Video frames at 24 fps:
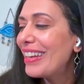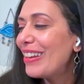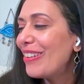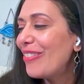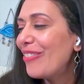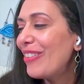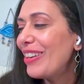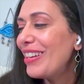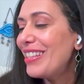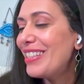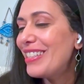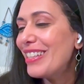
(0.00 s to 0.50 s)

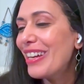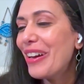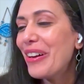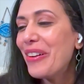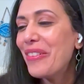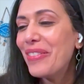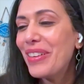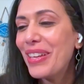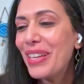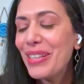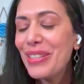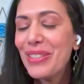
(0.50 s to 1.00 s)
if we
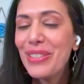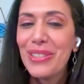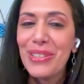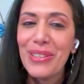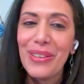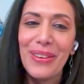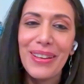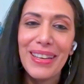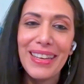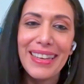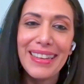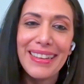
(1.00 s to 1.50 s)
delve
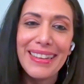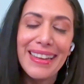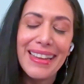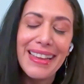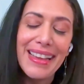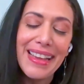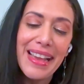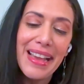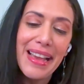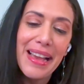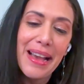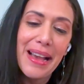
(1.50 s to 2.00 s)
into it,
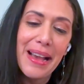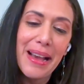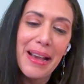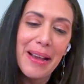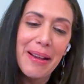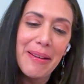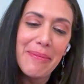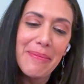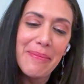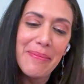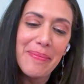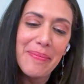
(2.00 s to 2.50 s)

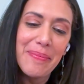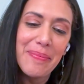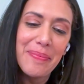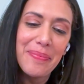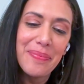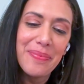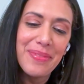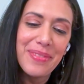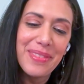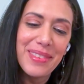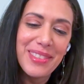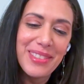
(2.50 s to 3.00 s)
um,
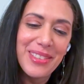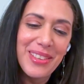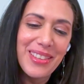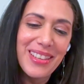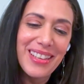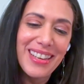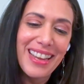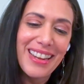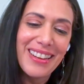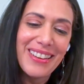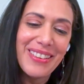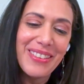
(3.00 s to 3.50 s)
so
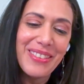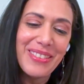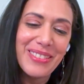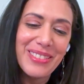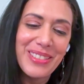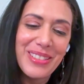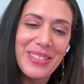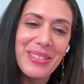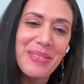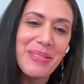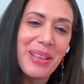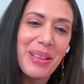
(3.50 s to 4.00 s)
that I don't
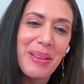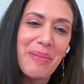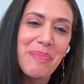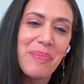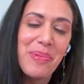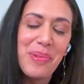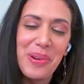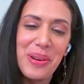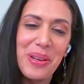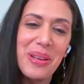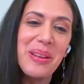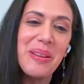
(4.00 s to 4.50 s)
just like
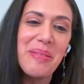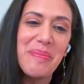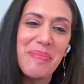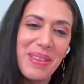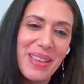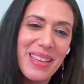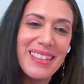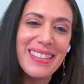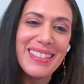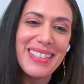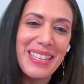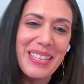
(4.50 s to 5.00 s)
bore you to
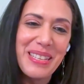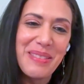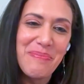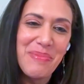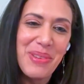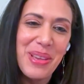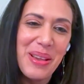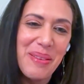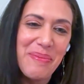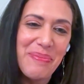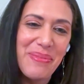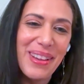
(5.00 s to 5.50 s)
pieces,
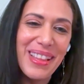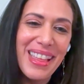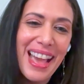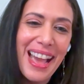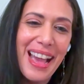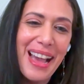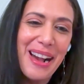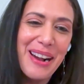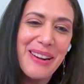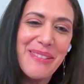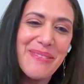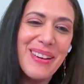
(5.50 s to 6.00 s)
Pip, with
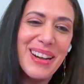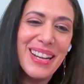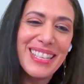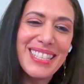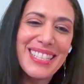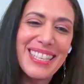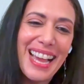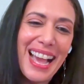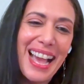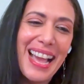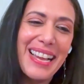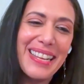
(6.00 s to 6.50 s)
how
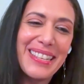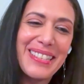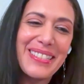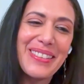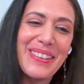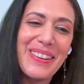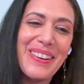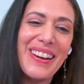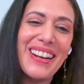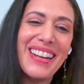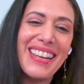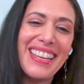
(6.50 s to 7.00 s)
much I
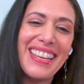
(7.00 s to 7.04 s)
adore you.